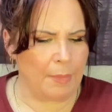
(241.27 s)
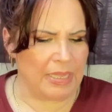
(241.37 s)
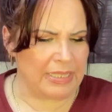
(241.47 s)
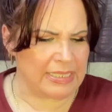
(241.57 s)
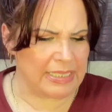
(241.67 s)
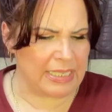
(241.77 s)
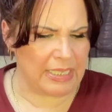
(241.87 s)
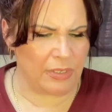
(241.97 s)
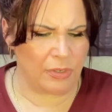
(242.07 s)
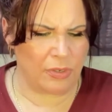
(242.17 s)
This
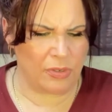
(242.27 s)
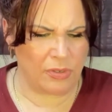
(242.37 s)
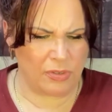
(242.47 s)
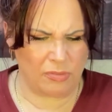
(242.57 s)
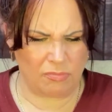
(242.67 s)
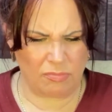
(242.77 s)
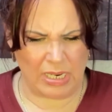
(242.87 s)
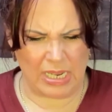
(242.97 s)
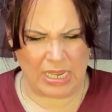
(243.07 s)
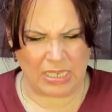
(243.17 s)
here
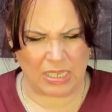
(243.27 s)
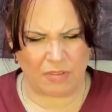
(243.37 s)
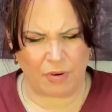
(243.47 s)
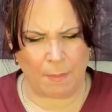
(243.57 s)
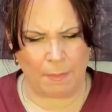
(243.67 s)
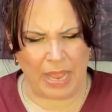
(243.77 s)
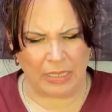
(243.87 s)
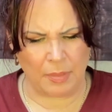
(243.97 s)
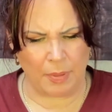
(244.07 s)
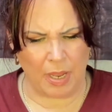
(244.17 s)
is from
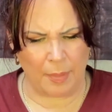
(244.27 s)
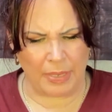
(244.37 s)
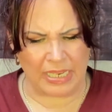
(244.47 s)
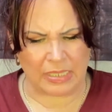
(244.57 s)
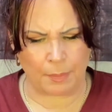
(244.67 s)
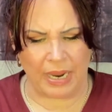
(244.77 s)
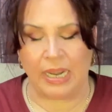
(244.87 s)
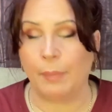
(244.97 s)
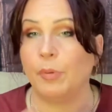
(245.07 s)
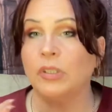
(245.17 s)
Bali Balm. It's a
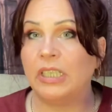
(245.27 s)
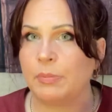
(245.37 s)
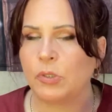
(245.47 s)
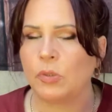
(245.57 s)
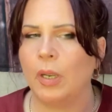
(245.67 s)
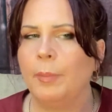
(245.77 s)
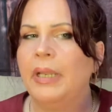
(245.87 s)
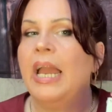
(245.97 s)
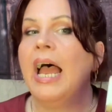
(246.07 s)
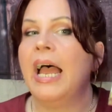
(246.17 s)
pineapple lip scrub.
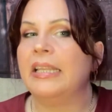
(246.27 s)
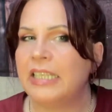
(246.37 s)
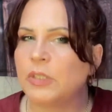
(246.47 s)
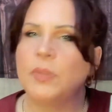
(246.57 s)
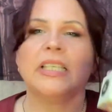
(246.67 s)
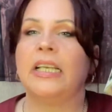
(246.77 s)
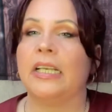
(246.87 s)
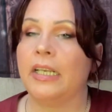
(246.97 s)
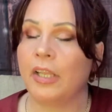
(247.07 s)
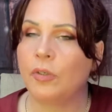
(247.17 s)
This was in
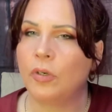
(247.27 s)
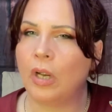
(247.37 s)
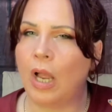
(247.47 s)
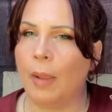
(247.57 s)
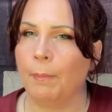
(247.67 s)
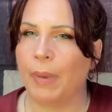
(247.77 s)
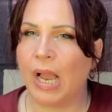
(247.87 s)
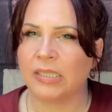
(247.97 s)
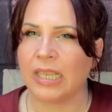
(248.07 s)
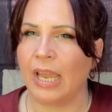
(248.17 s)
another
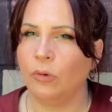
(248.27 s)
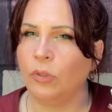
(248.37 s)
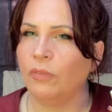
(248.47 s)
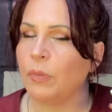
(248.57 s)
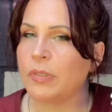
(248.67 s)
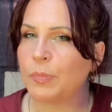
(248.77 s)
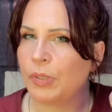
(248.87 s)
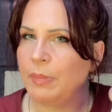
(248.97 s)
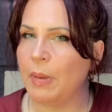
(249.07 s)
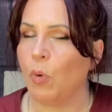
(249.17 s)
box. I don't know if it was
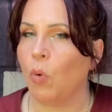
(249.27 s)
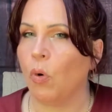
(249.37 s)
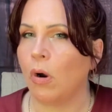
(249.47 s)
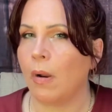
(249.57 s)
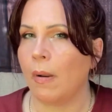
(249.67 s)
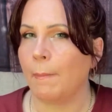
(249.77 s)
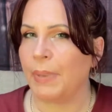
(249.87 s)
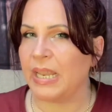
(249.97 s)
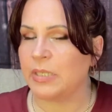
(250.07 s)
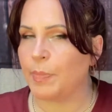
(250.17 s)
premium or
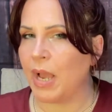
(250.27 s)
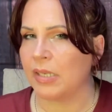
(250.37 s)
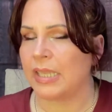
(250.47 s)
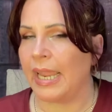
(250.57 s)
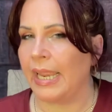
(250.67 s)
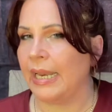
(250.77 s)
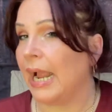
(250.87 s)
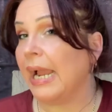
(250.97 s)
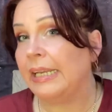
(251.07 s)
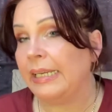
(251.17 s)
base box. And
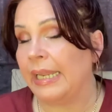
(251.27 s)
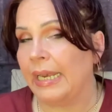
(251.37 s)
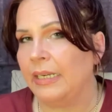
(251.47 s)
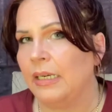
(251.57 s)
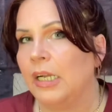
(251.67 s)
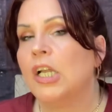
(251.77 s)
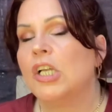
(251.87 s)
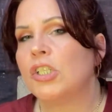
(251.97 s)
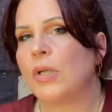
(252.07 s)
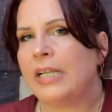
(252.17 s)
I didn't get it.
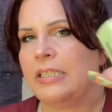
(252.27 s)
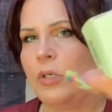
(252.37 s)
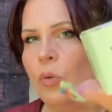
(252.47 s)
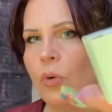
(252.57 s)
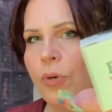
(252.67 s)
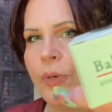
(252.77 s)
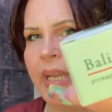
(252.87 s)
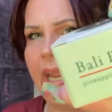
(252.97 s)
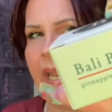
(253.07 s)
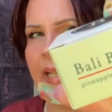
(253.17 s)
So I did order
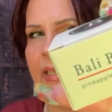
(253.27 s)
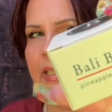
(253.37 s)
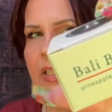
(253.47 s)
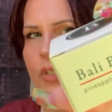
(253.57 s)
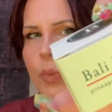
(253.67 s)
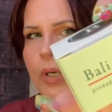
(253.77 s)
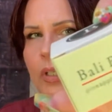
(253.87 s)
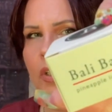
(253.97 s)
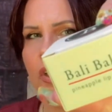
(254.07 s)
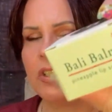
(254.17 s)
it, and this is what it
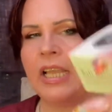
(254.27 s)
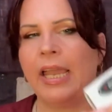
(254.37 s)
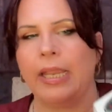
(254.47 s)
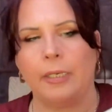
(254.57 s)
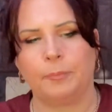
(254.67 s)
looks like.